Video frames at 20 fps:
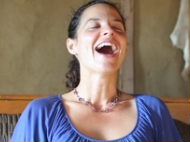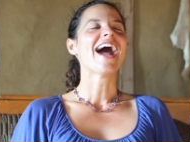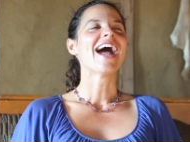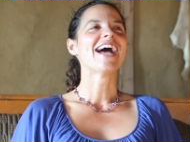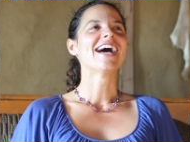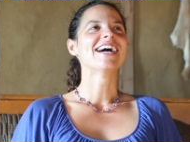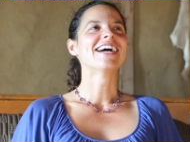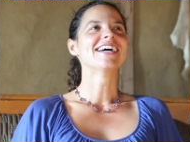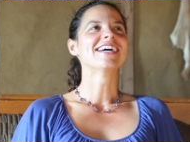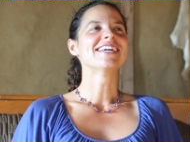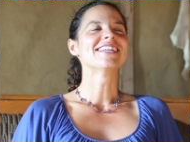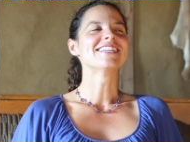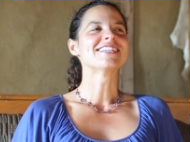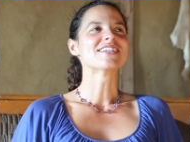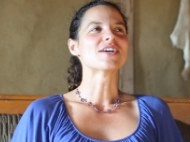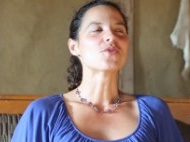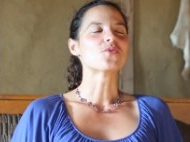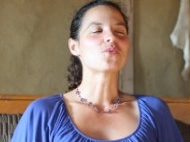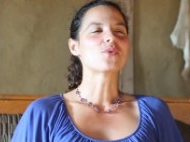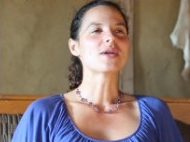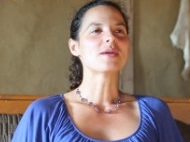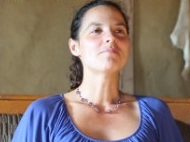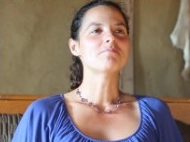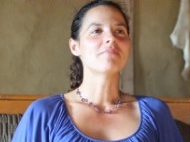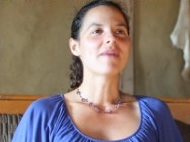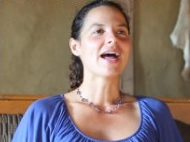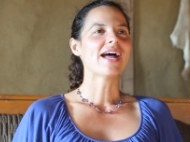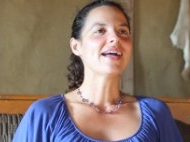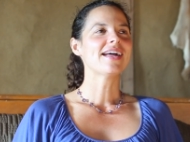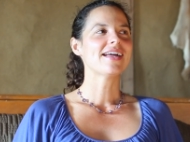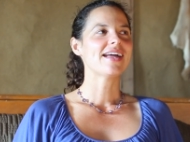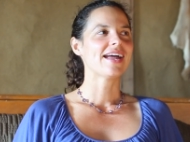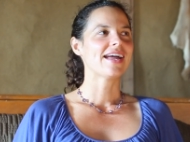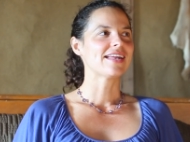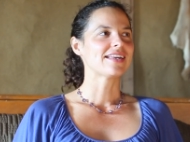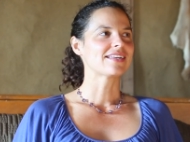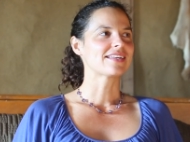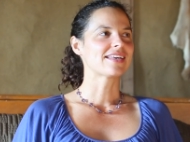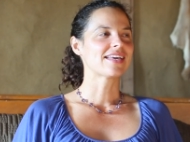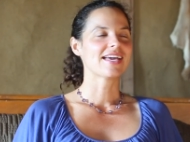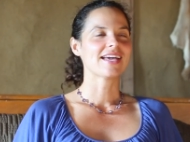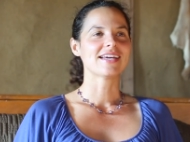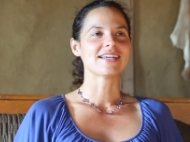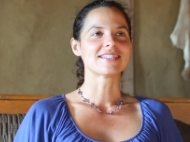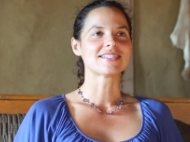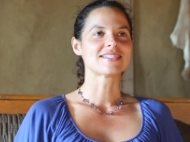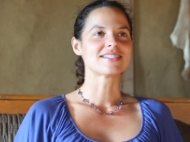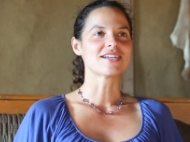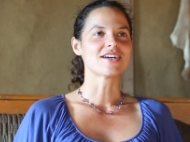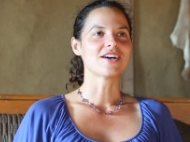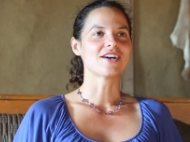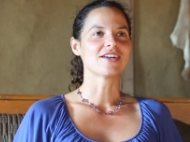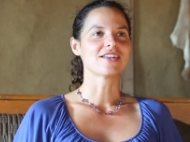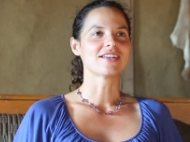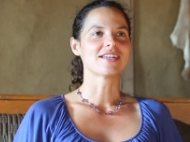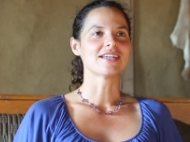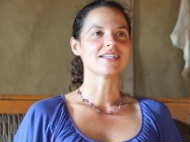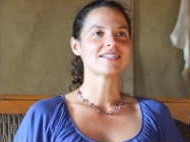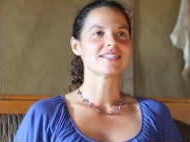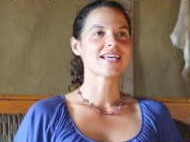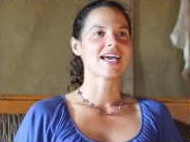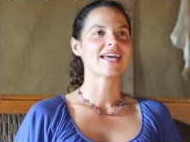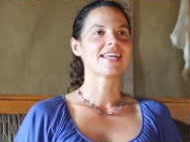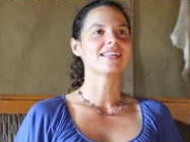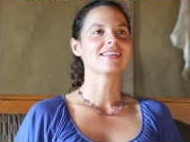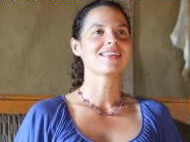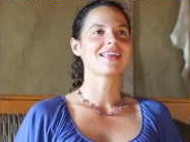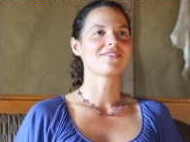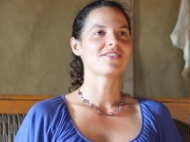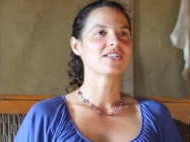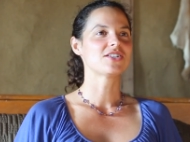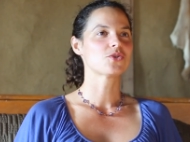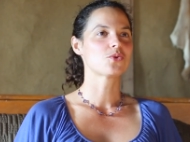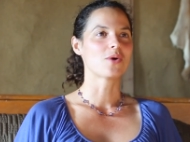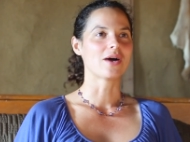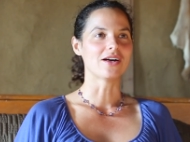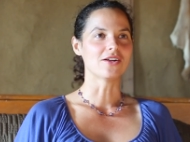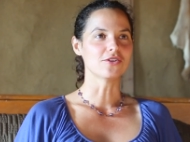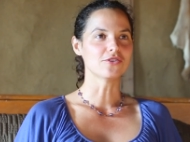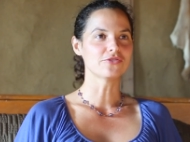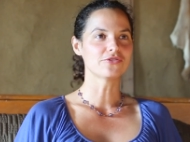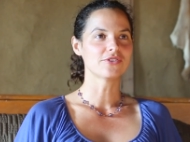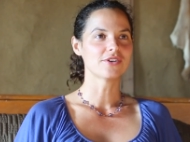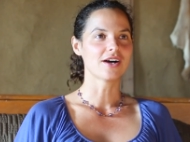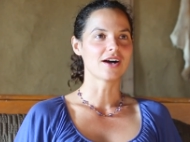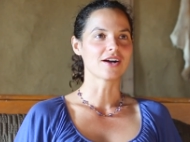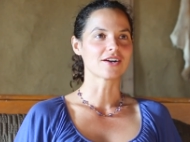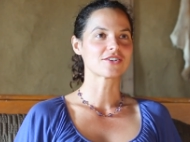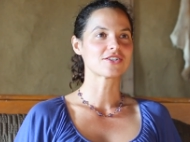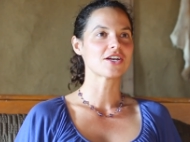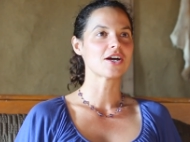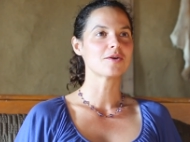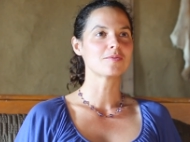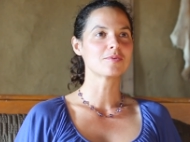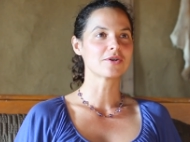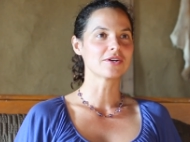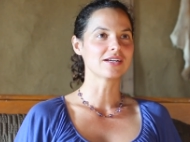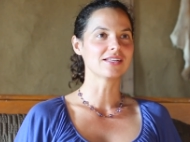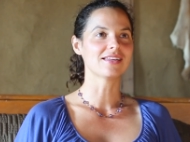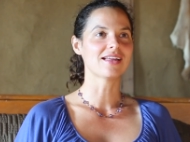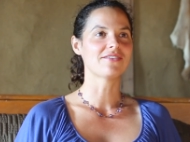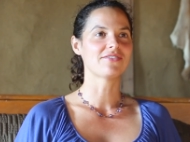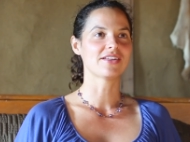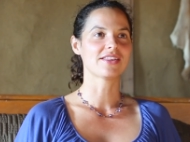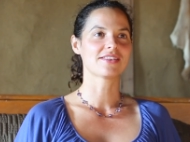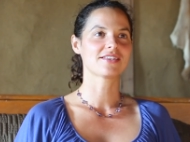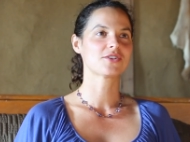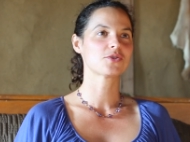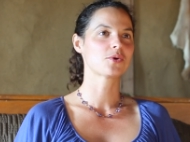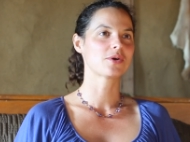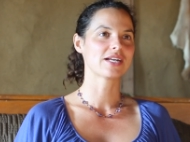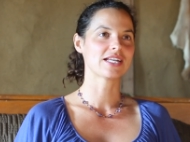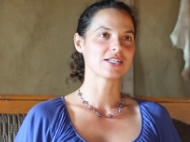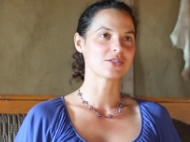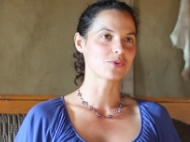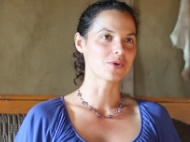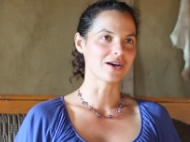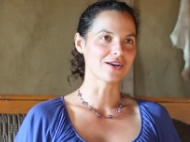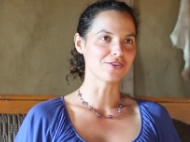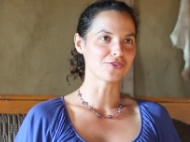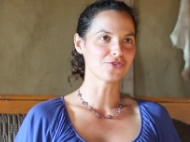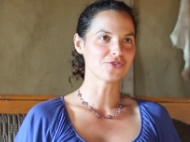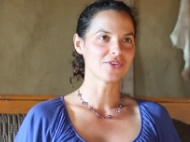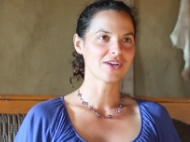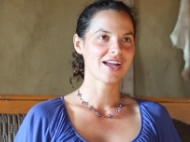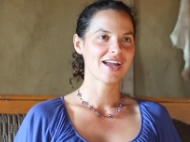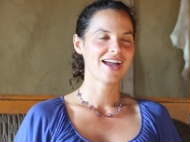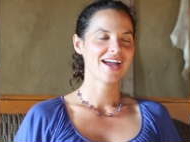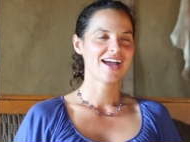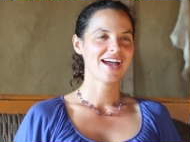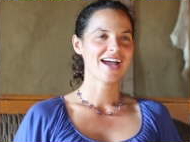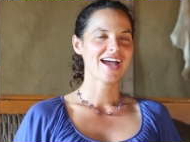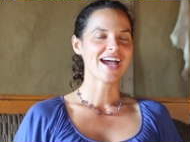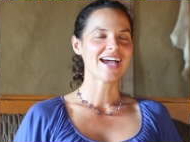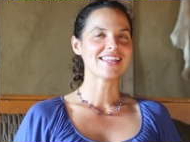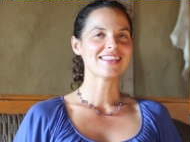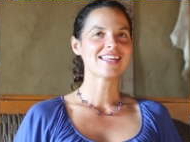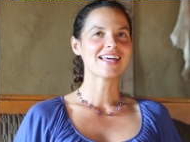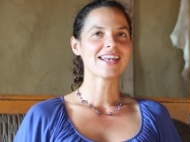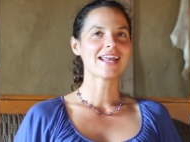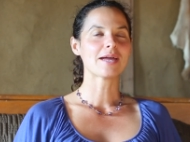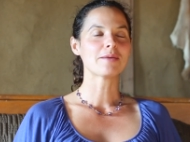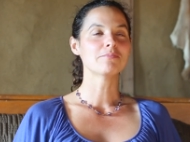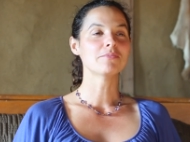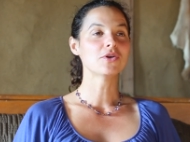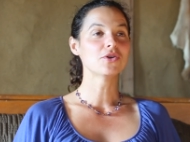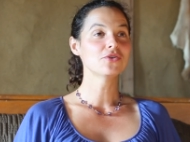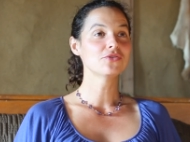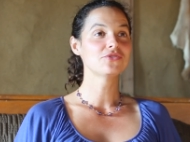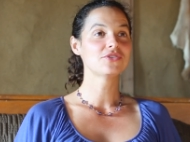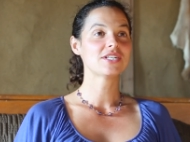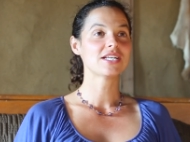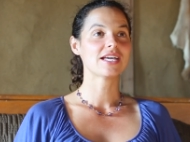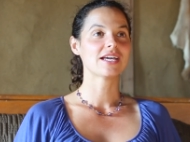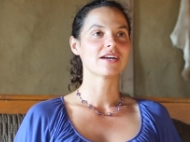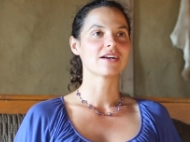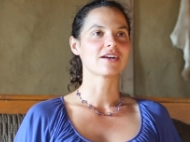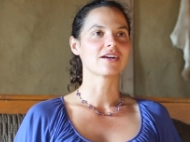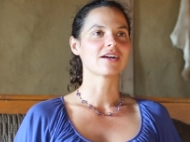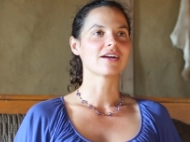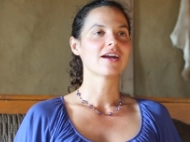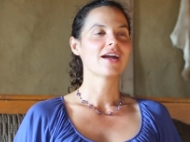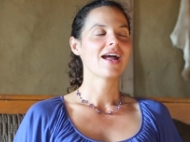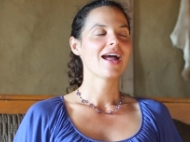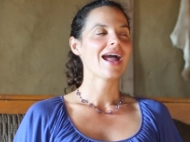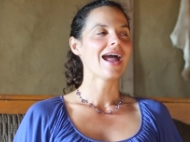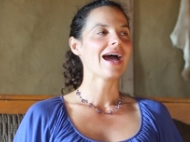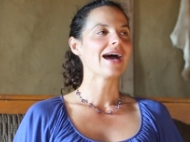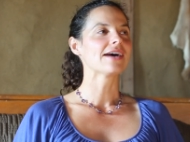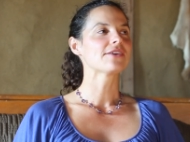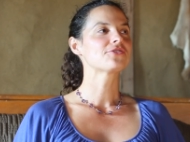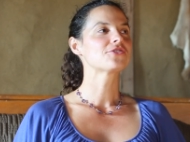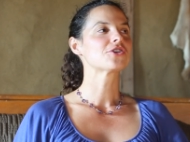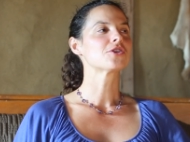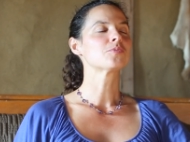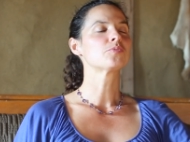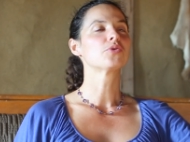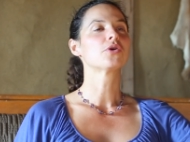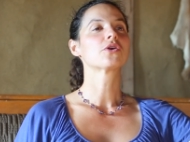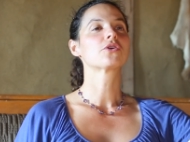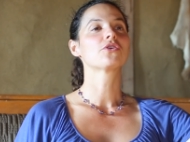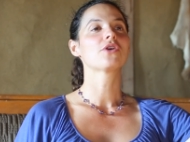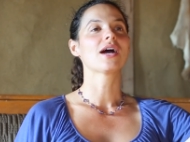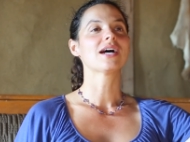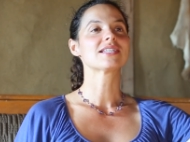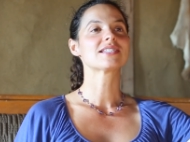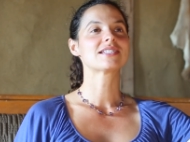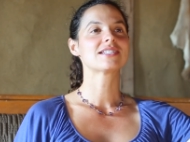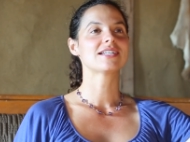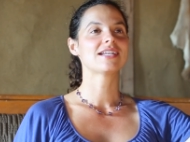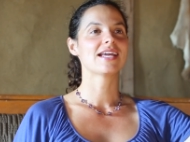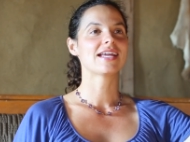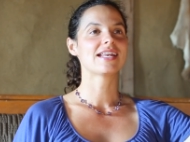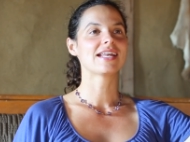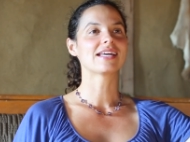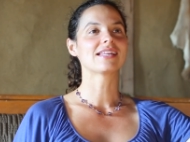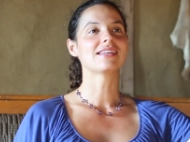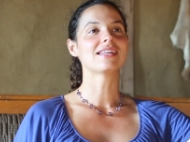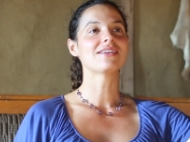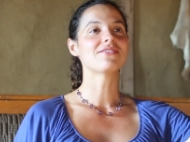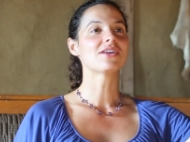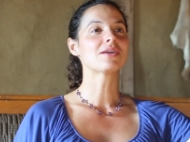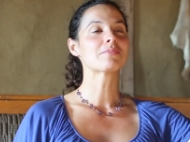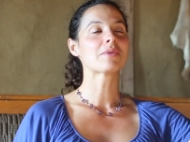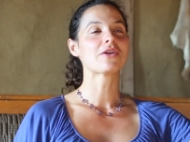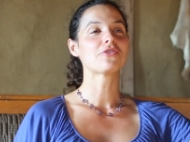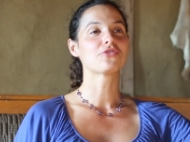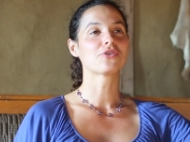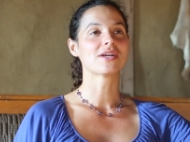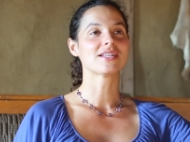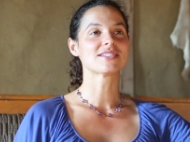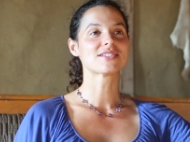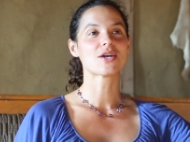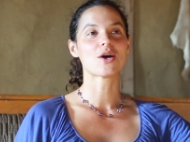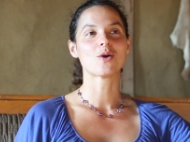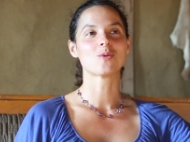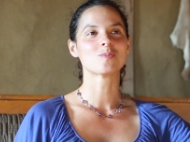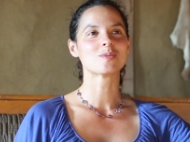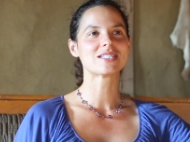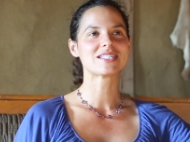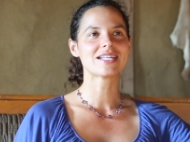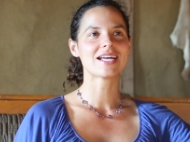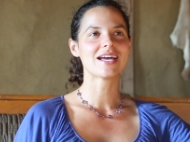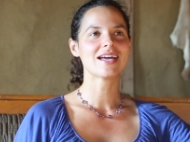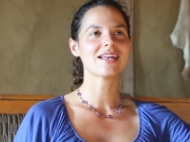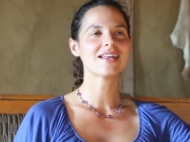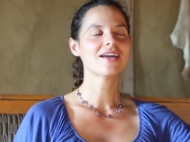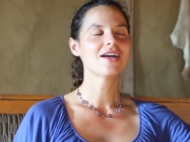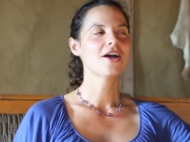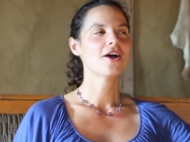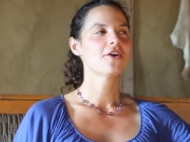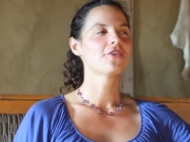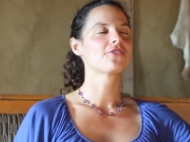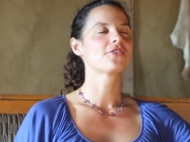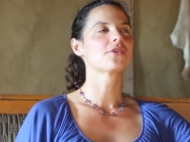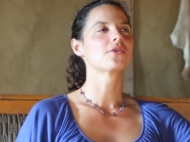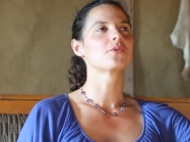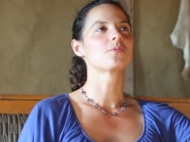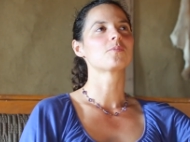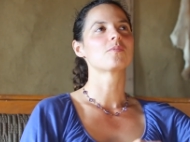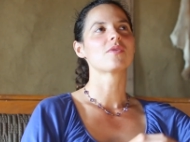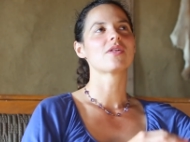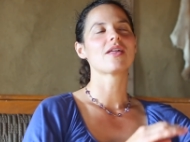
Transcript: and we met and kissed on 10, 11, 12, October 11th, 2012. And then I moved here after procrastinating leaving my friend's homestead for